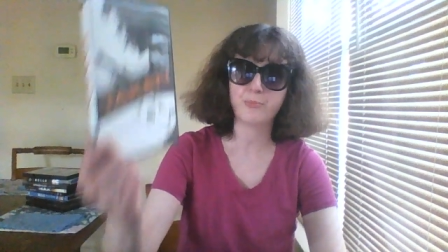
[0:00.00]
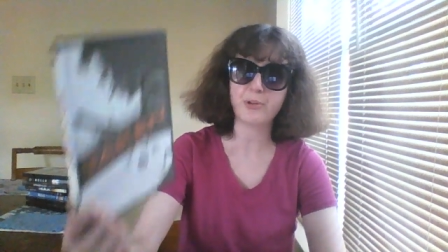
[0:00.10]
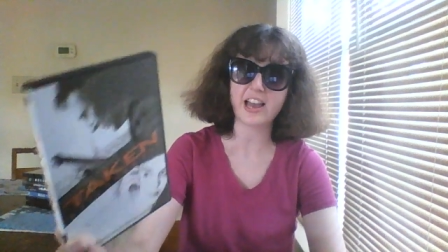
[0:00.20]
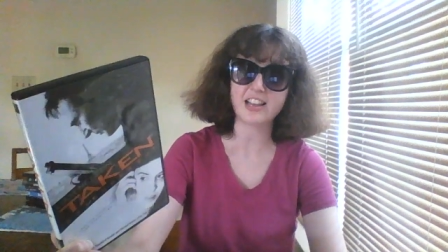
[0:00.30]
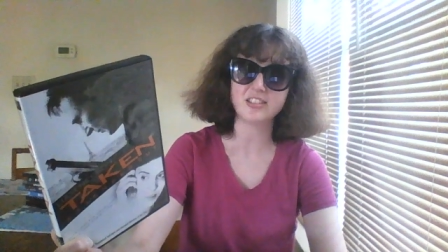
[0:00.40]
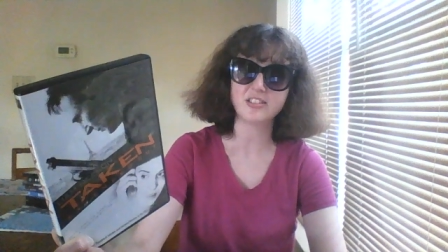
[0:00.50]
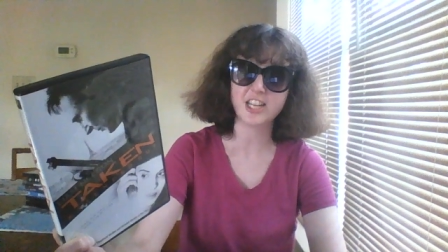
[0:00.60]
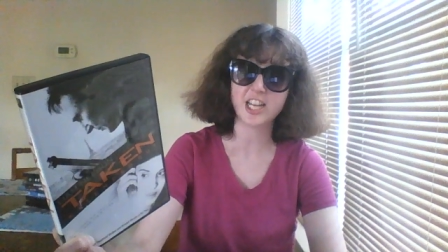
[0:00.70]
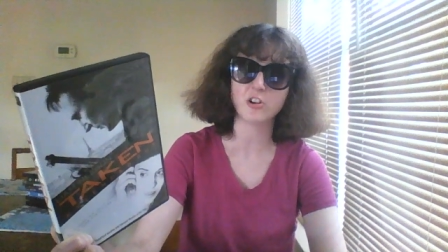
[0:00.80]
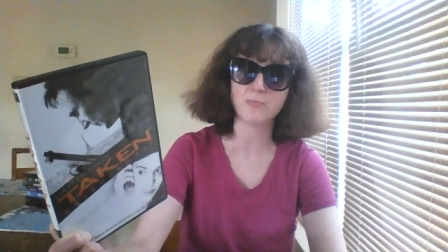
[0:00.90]
best
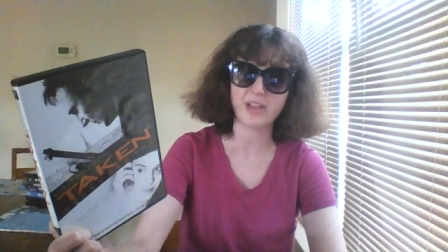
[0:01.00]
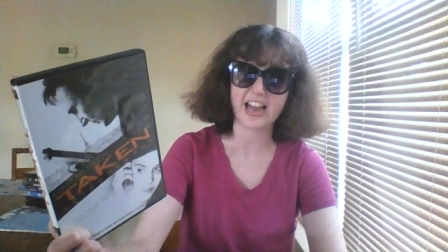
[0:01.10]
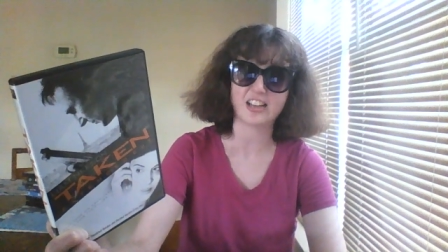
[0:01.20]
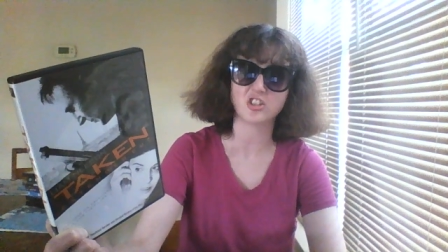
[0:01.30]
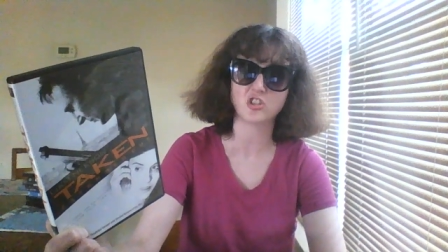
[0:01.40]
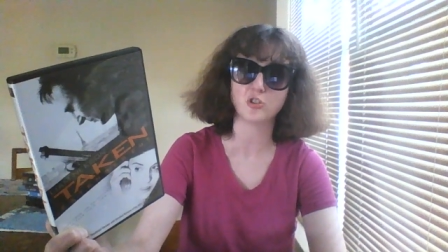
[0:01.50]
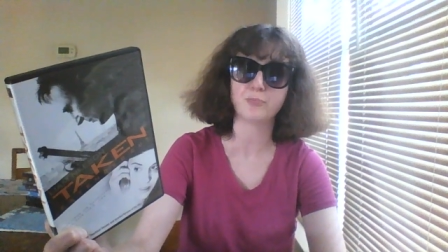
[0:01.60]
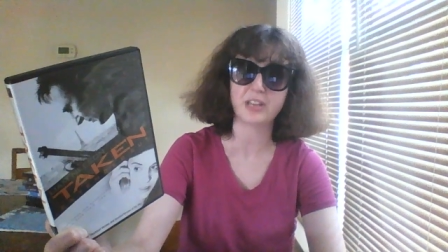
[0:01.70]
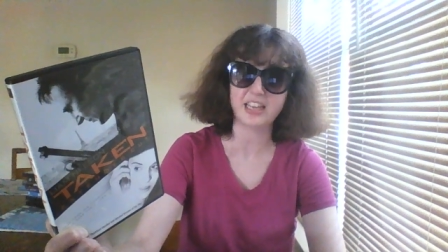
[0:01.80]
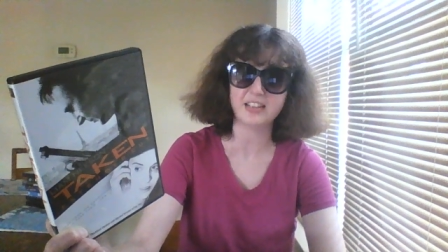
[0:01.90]
near
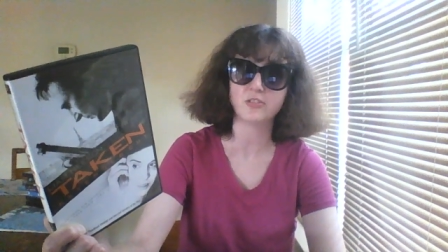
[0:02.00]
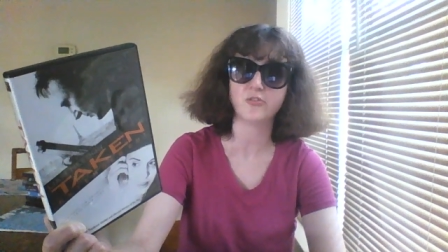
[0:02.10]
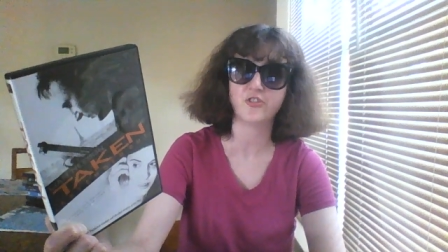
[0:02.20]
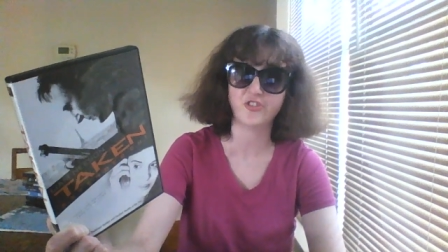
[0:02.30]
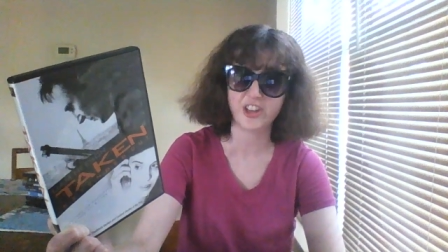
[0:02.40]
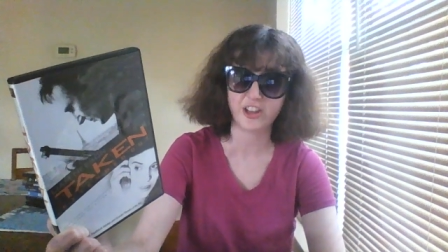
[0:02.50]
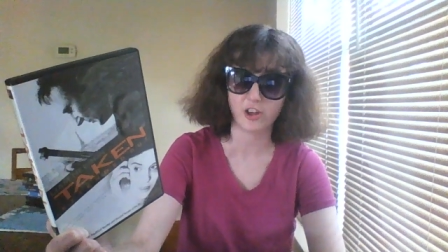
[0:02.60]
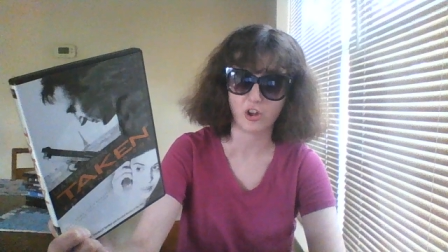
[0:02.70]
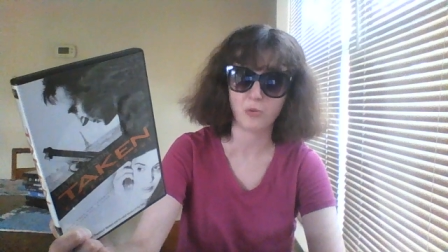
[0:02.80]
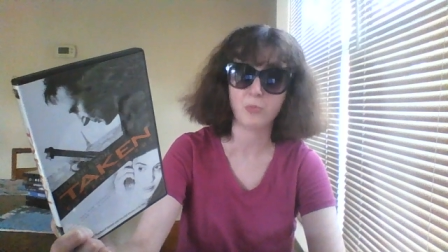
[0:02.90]
masterpiece
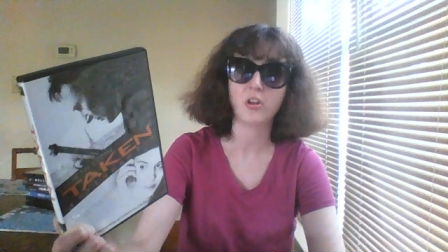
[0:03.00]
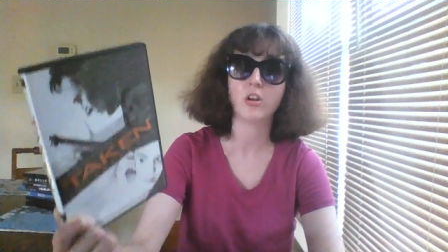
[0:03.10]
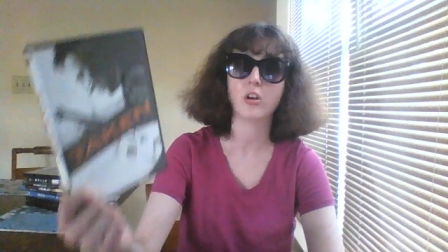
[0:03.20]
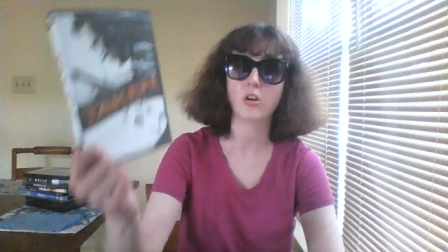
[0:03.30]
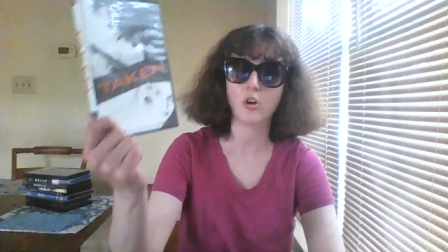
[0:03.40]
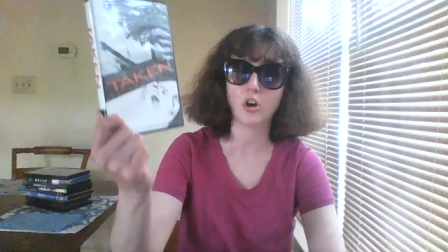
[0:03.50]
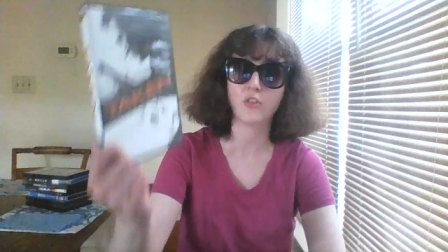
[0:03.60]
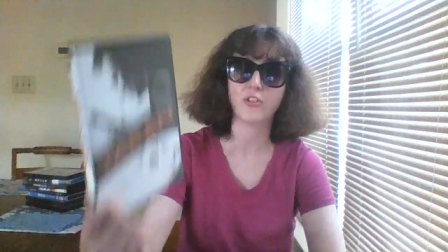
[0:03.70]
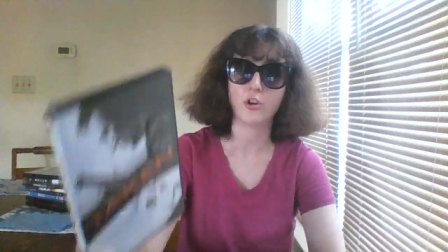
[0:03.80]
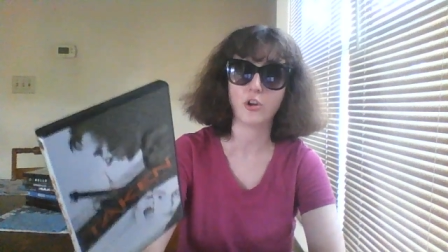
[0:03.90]
film
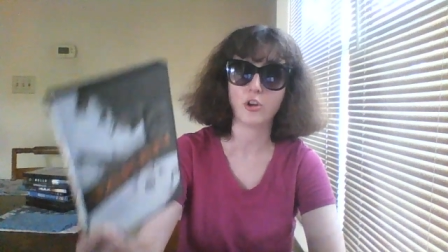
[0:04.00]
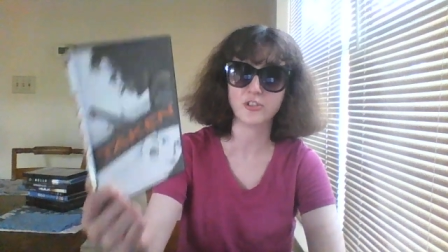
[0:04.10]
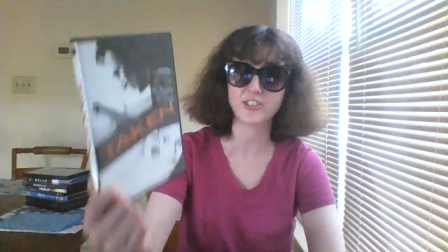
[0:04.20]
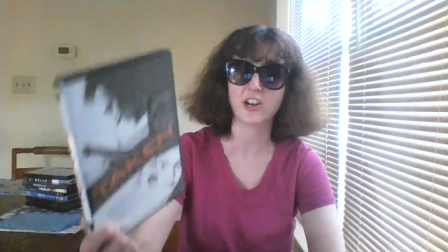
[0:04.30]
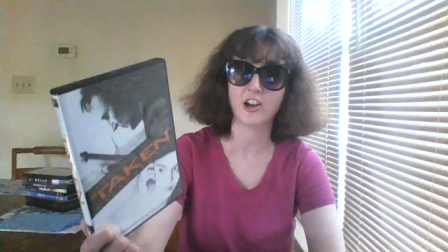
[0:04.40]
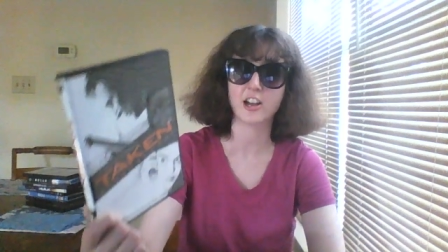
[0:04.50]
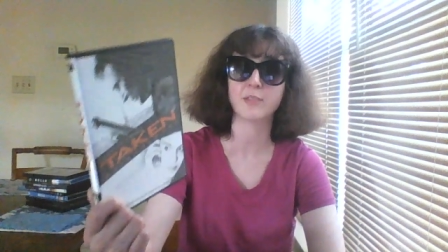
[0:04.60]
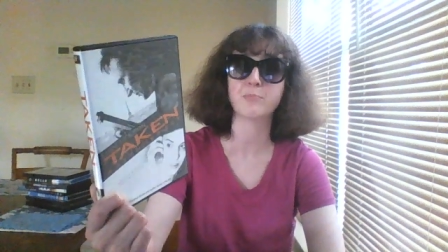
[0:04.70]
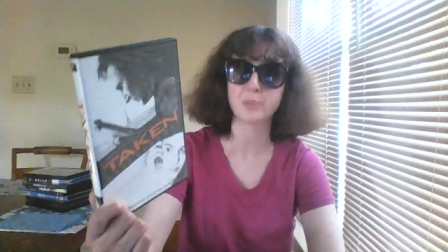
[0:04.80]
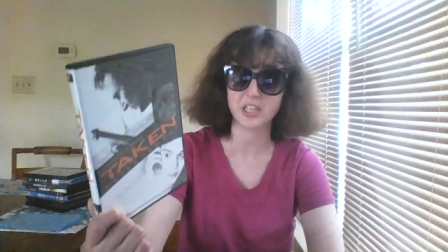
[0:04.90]
of all
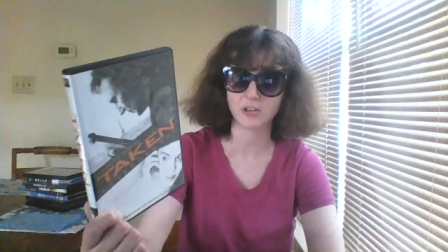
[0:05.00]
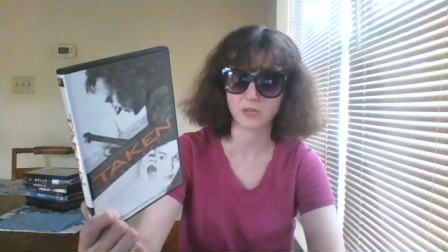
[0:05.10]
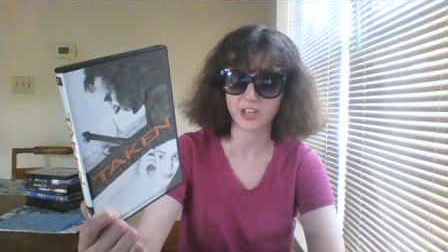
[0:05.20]
time, period.